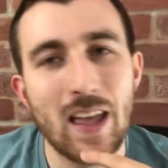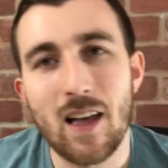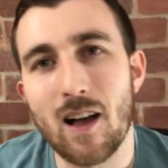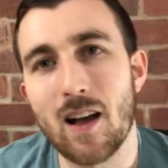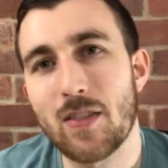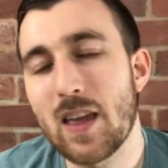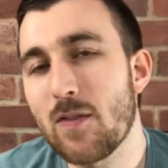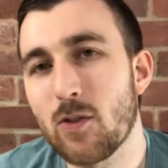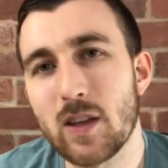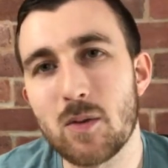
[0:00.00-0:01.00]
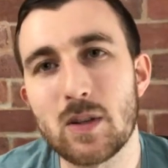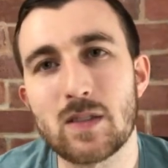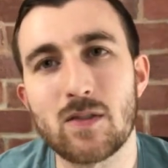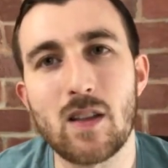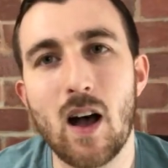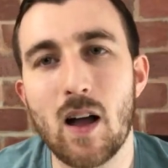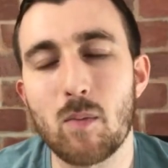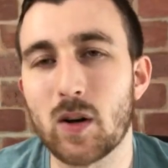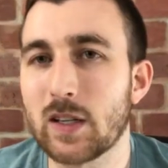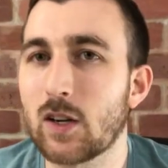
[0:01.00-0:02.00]
Thankfully, it was not
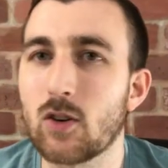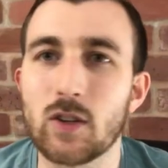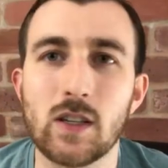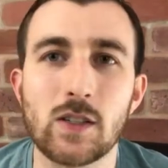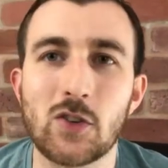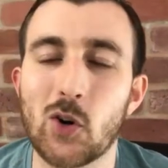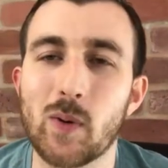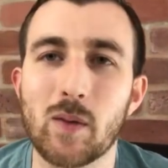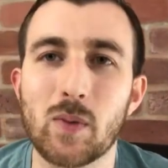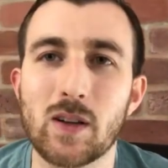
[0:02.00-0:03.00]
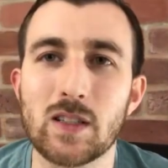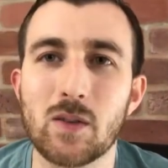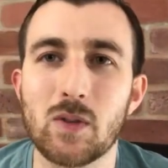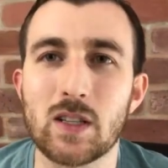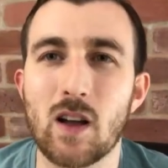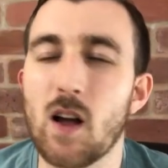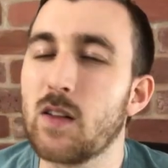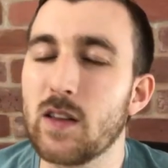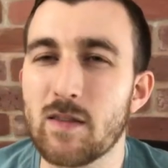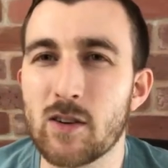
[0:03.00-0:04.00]
particularly disturbing because it was an
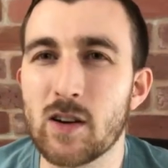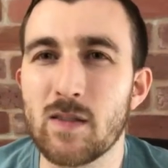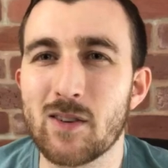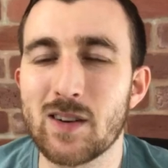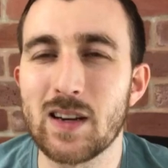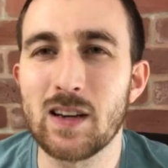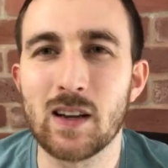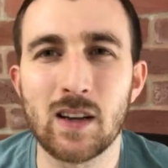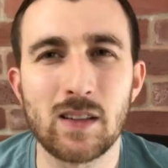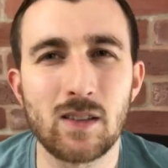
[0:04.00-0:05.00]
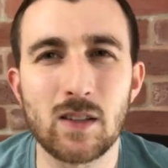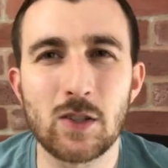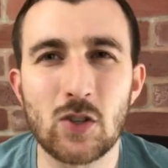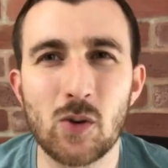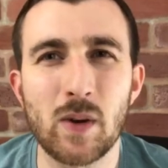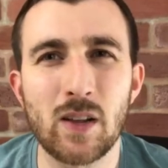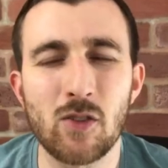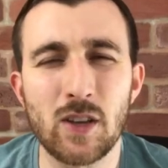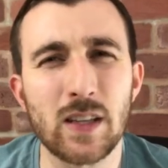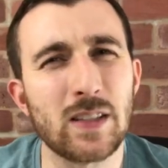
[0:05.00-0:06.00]
ugly, very, very disturbing
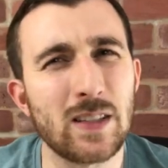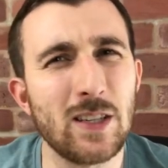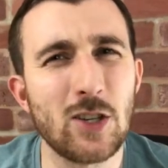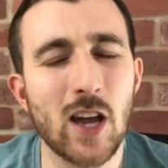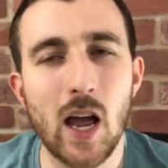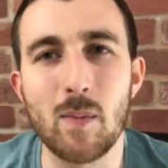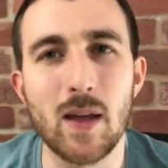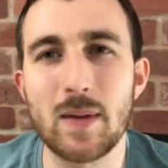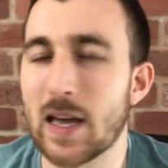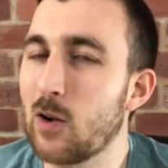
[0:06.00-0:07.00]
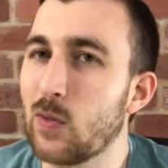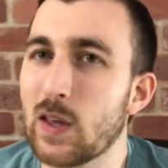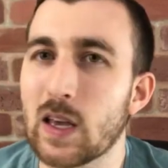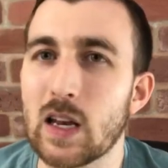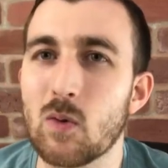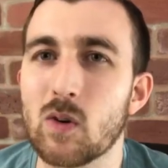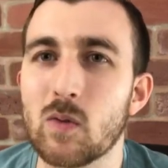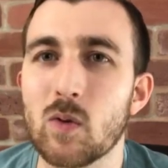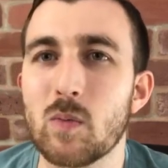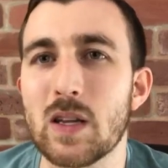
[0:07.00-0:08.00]
looking CGI baby. I don't think
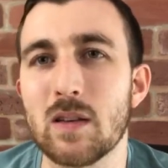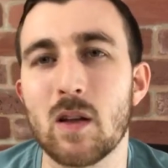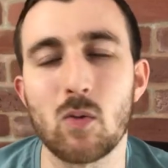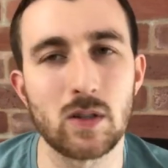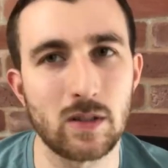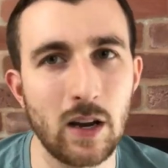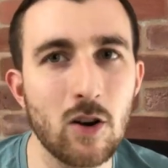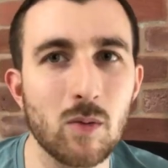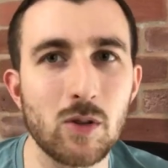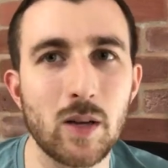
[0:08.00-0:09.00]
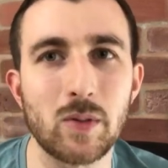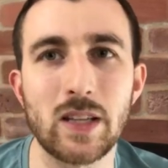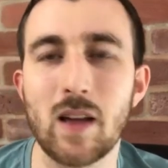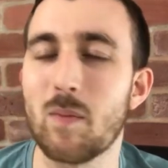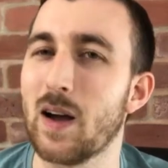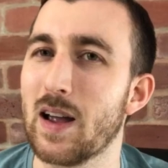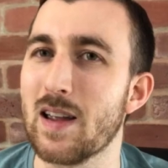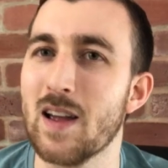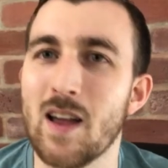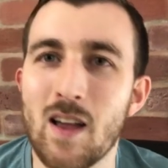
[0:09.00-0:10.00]
anyone was terribly upset
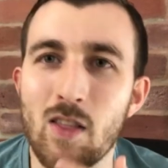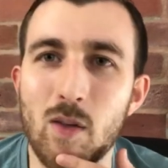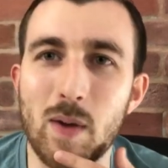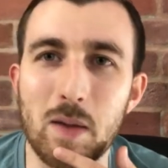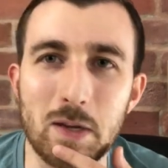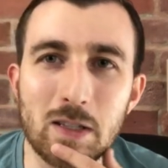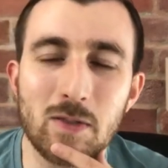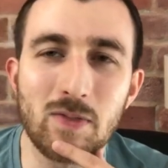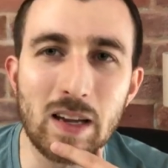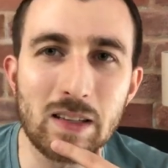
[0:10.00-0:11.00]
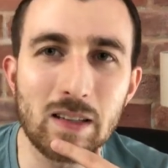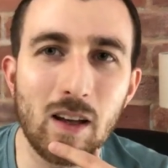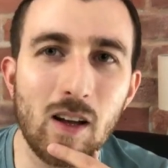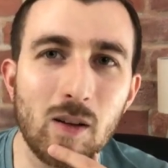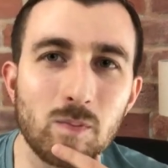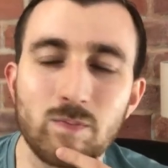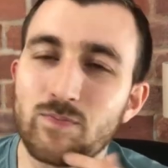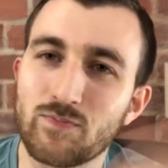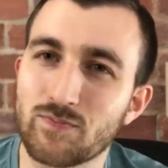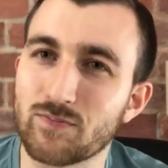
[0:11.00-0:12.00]
by the baby's fate. There
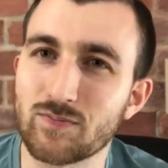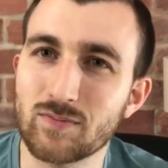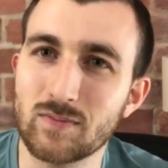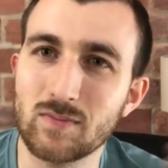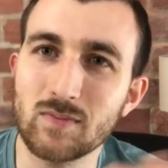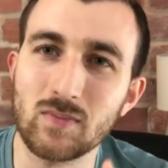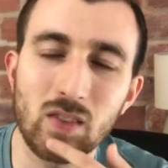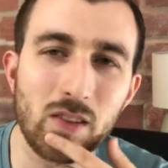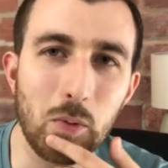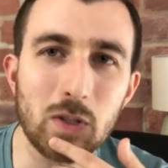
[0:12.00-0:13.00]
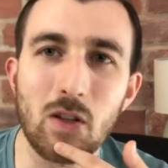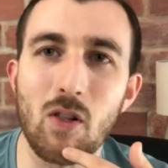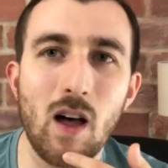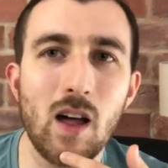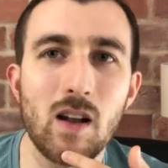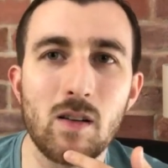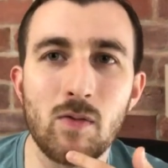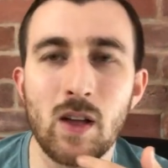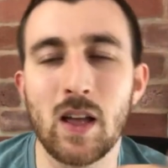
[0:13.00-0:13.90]
was a lot of